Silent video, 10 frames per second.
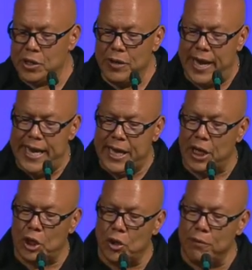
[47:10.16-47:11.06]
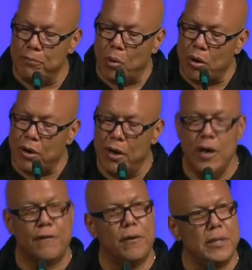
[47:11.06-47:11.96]
that he can learn more
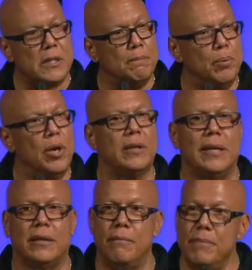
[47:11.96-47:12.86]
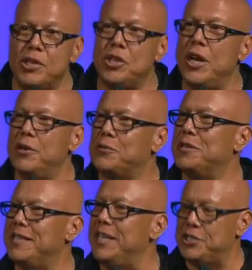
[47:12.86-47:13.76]
from this book that the missionaries were
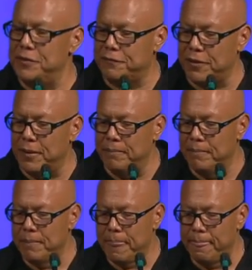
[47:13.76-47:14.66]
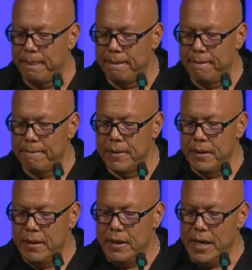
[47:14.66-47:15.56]
teaching from.
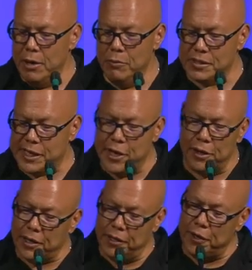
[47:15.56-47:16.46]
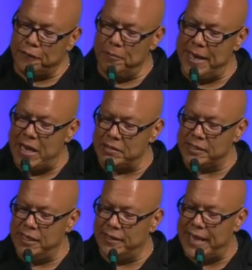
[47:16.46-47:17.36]
And it was clear from the
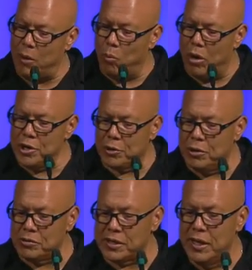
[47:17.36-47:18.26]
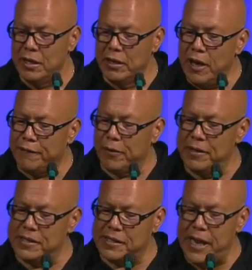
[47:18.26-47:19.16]
outset that Wandaro's love for the
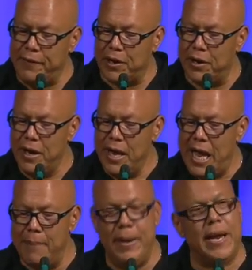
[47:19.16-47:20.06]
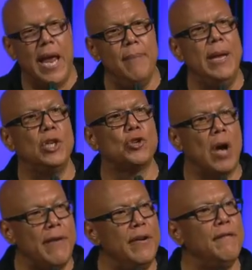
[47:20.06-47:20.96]
Savior had become a
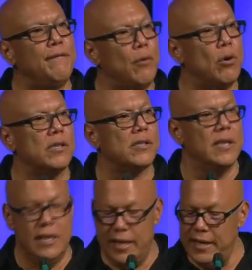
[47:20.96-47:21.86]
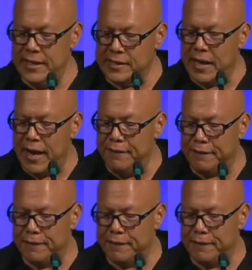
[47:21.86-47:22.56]
driving force in his life.